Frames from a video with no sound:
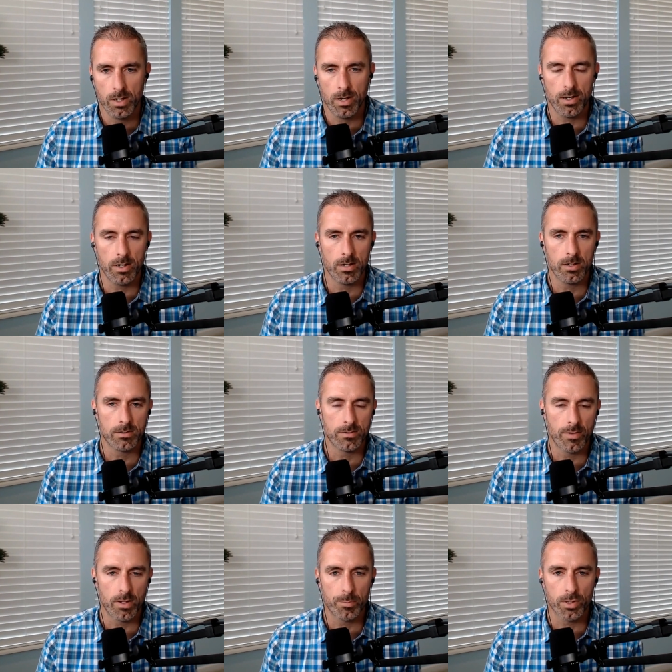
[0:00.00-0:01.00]
a
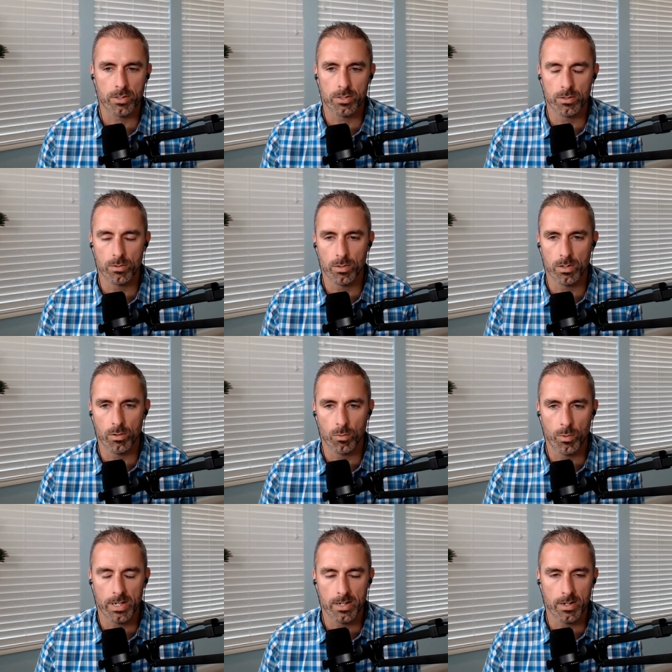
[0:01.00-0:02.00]
developer queue or
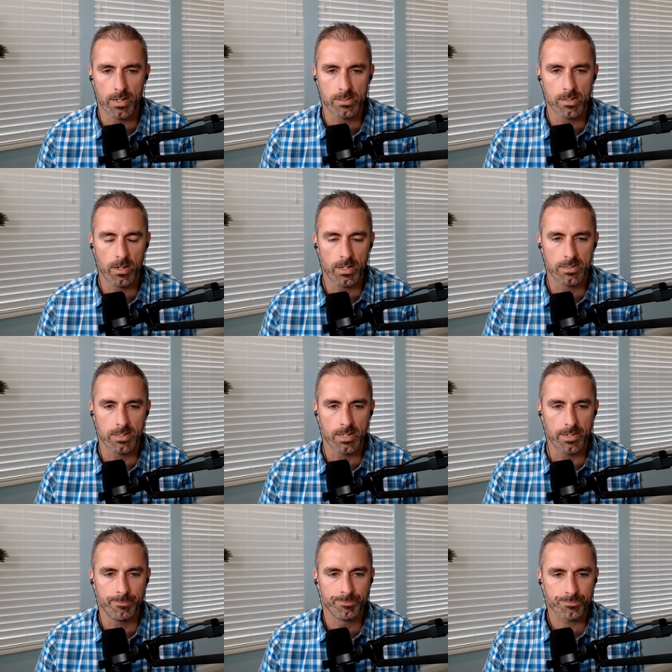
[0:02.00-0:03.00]
waiting
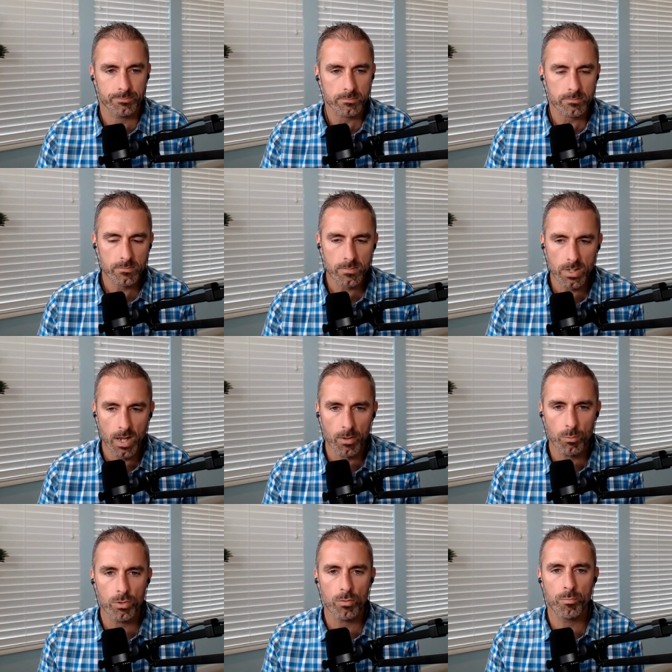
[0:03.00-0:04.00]
IT. I
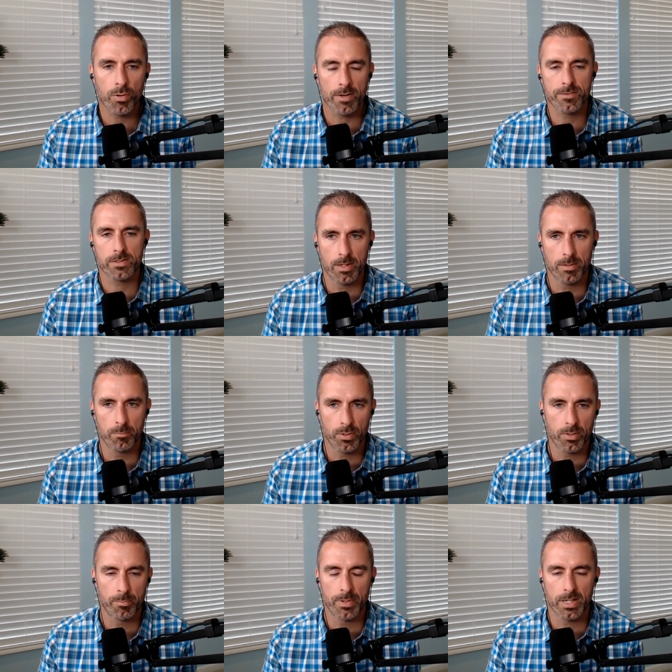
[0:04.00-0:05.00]
will preface and
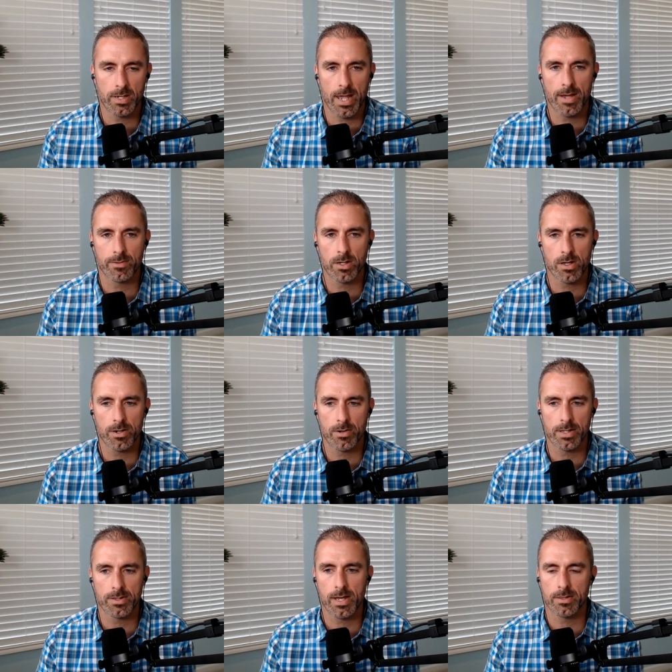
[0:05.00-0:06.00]
put a big caveat
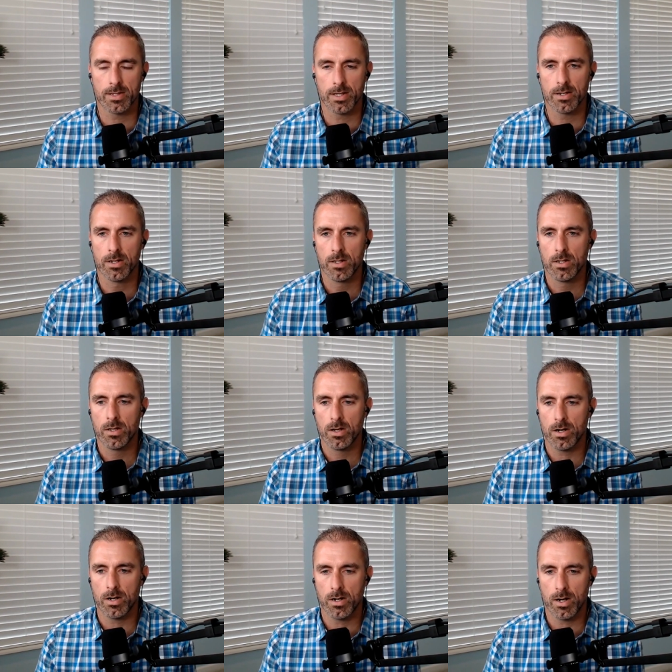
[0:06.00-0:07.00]
around that
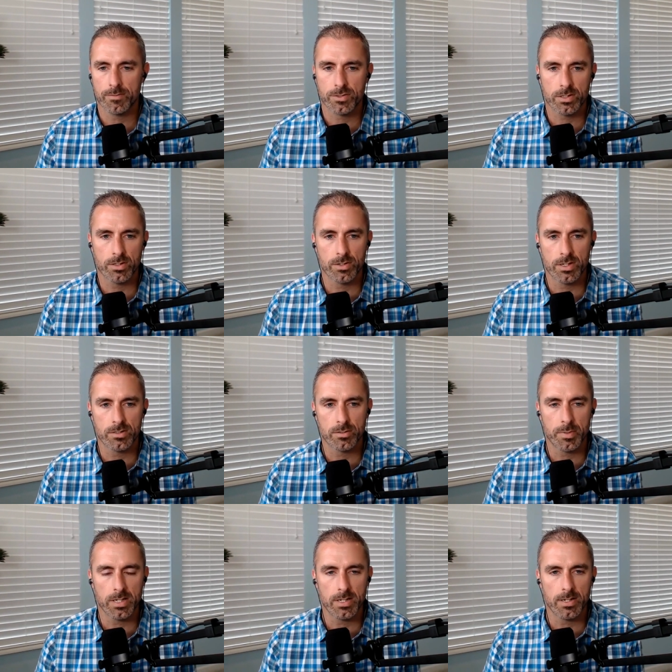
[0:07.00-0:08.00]
obviously there needs to
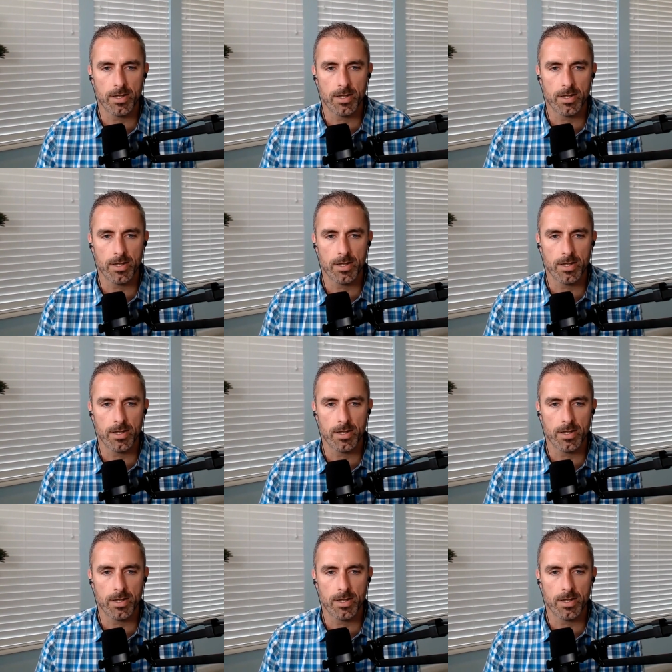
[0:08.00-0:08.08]
be